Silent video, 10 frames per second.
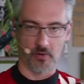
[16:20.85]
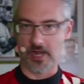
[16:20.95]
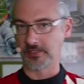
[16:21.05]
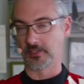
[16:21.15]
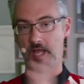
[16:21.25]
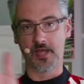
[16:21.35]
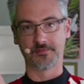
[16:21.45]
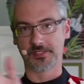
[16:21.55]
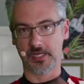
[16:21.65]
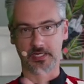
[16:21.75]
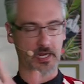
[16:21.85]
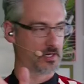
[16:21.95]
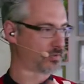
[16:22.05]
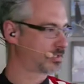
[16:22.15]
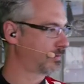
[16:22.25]
I love San
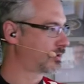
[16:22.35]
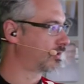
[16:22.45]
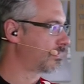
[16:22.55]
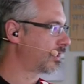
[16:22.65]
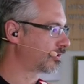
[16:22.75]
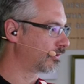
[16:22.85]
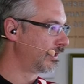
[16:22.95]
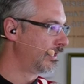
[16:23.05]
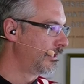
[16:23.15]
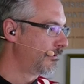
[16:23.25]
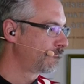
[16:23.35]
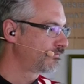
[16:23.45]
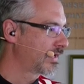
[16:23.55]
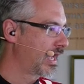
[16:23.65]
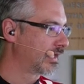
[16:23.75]
Diego. It's absolutely magical.
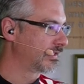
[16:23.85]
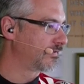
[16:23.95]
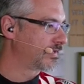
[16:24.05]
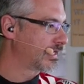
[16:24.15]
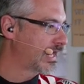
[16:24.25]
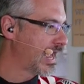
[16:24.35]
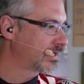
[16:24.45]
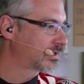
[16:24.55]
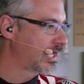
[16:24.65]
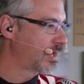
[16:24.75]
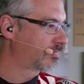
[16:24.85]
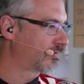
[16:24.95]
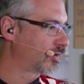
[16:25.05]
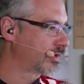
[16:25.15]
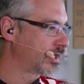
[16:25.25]
I uh, lived in Gaslamp
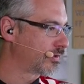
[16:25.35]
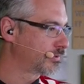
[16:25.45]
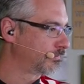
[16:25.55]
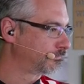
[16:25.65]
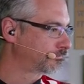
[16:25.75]
for years.